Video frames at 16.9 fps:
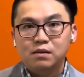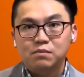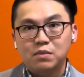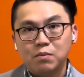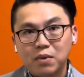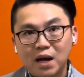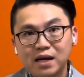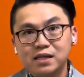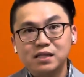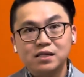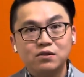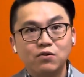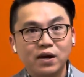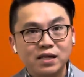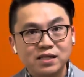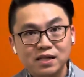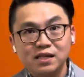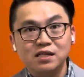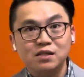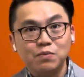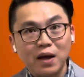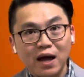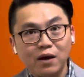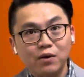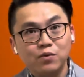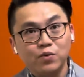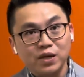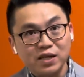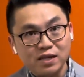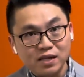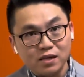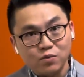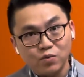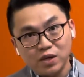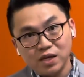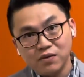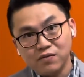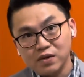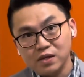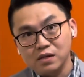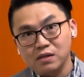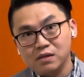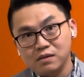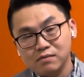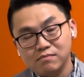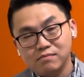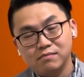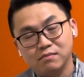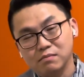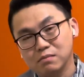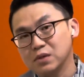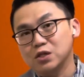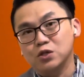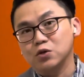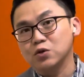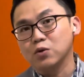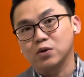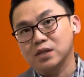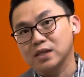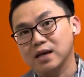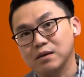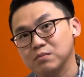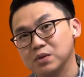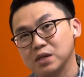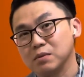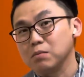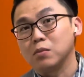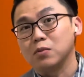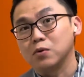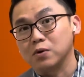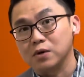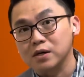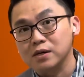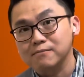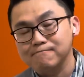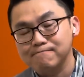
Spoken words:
But by his grace and his power, we did. We even matured that bit more.